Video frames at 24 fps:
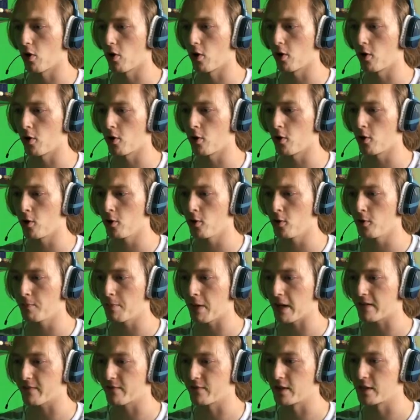Oh,
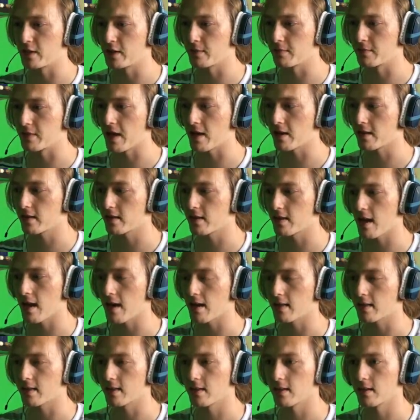backflip. That,
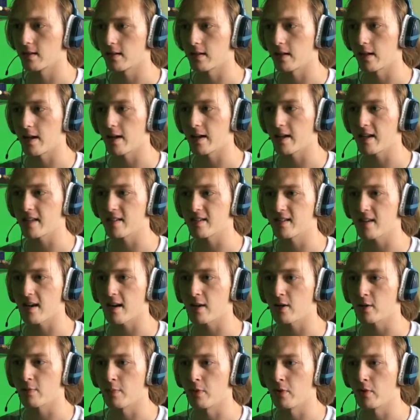that. Can I get
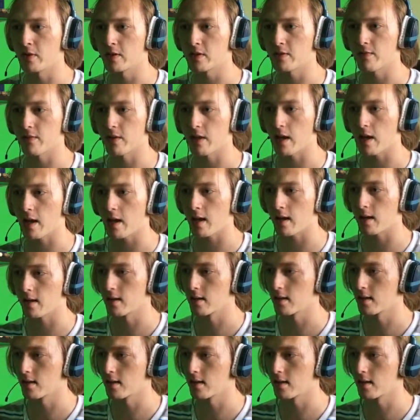style points for that?